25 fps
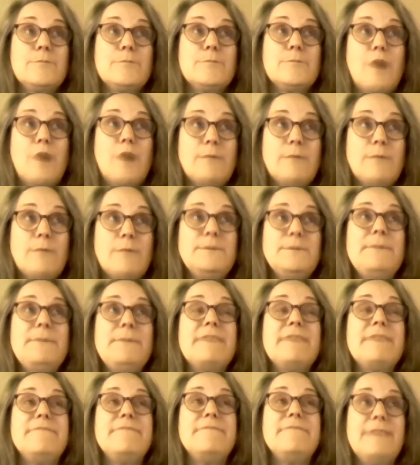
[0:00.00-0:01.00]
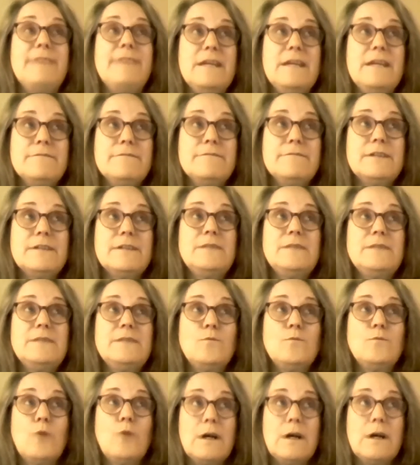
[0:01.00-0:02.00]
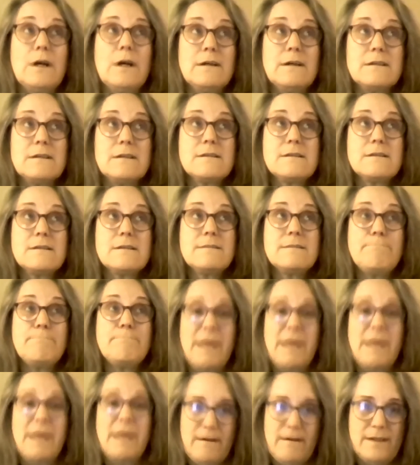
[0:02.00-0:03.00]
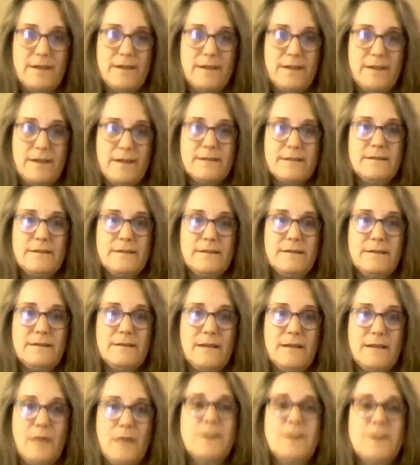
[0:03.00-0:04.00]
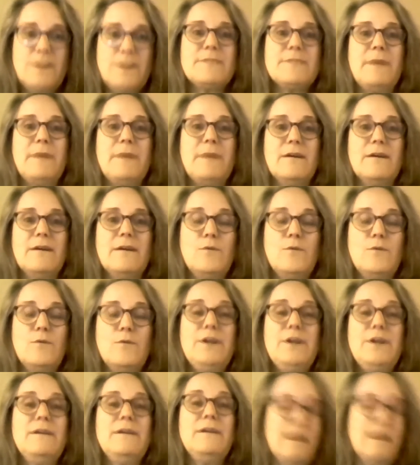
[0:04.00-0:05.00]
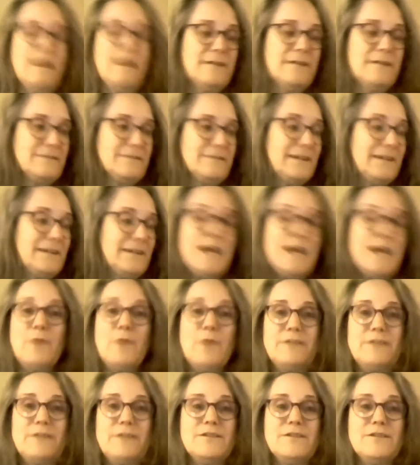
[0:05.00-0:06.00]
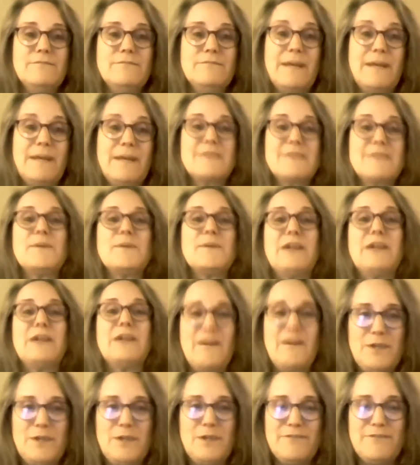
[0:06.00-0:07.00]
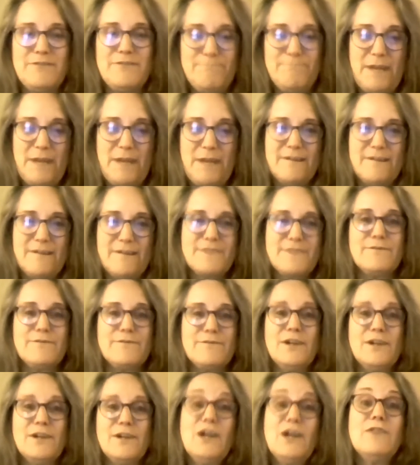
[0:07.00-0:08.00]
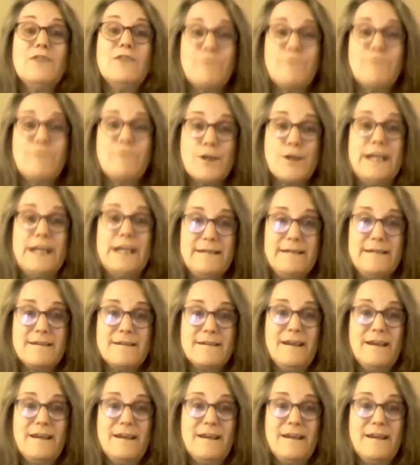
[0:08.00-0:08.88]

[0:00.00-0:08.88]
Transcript: probably my favorite was Paris. I went to Paris. We Harold and I went to my husband and I went to Paris for four days,